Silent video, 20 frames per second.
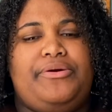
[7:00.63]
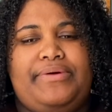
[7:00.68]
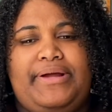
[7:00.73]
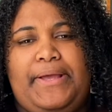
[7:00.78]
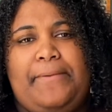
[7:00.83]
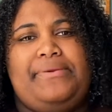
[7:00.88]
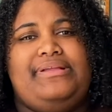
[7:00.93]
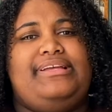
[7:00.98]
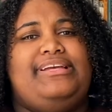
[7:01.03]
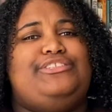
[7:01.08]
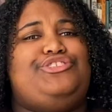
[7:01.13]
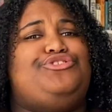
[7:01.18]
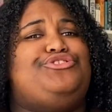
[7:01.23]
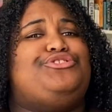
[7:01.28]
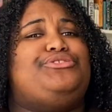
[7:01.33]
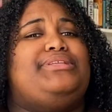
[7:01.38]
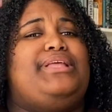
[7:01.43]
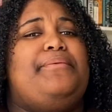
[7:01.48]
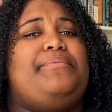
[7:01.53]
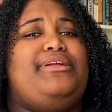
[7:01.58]
recommendations, so
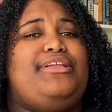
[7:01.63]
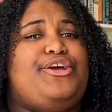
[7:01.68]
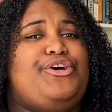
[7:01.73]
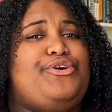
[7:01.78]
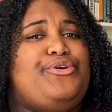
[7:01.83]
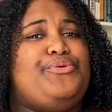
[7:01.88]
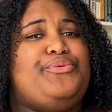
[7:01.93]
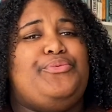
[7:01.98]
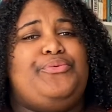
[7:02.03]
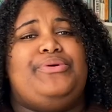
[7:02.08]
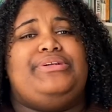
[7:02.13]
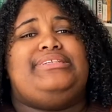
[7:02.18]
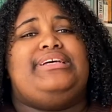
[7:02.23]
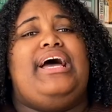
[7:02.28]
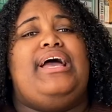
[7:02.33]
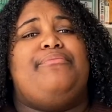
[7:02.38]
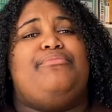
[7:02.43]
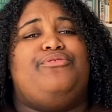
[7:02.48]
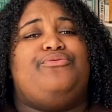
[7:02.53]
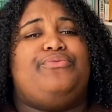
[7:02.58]
let me know what
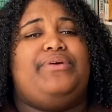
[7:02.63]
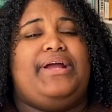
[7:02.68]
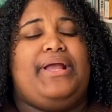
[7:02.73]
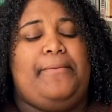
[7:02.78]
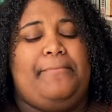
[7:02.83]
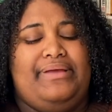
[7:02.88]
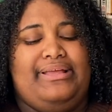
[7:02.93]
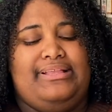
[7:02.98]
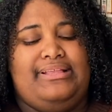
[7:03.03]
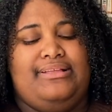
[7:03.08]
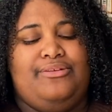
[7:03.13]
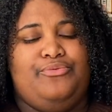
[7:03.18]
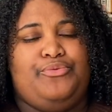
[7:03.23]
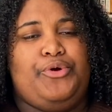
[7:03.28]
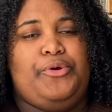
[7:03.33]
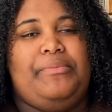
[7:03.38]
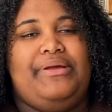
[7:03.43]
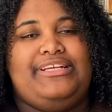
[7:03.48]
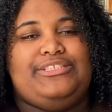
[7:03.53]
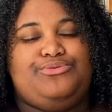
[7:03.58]
type of
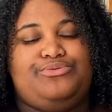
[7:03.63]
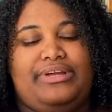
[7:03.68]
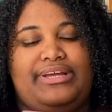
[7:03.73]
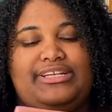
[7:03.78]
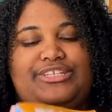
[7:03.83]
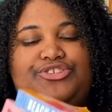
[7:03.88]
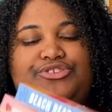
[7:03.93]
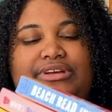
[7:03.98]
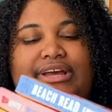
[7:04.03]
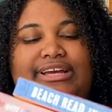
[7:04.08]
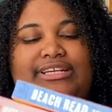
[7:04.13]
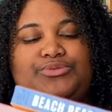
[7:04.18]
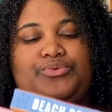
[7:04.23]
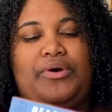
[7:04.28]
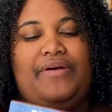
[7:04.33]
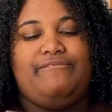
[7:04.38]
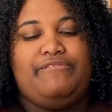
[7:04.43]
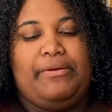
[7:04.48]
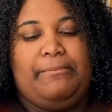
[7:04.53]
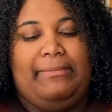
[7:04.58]
romance recs you guys
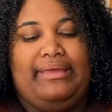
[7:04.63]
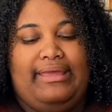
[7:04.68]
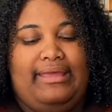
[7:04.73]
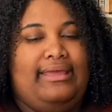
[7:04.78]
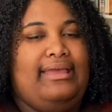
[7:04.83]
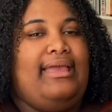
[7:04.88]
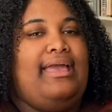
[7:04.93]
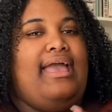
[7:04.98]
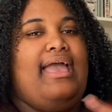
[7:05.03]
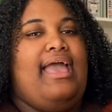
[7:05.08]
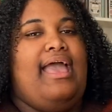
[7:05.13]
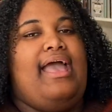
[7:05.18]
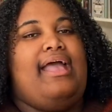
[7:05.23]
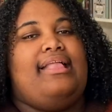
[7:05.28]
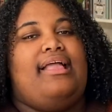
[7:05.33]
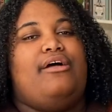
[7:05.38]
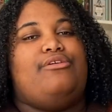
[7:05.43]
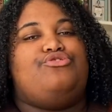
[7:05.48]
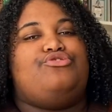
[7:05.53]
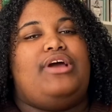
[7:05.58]
want from me, and
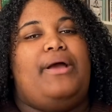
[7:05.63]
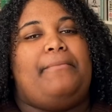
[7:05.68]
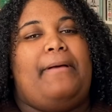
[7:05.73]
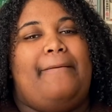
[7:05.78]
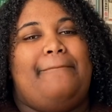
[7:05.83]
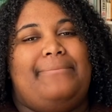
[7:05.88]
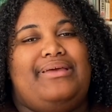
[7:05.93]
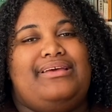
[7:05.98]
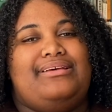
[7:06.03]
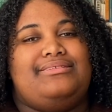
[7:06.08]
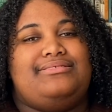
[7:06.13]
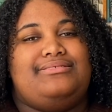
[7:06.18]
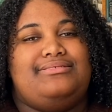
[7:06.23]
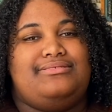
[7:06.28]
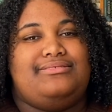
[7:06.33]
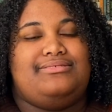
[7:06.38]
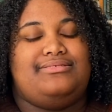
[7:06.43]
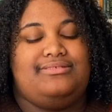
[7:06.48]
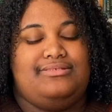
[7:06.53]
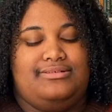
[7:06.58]
I'll try my
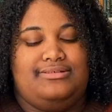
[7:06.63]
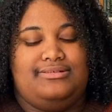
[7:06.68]
best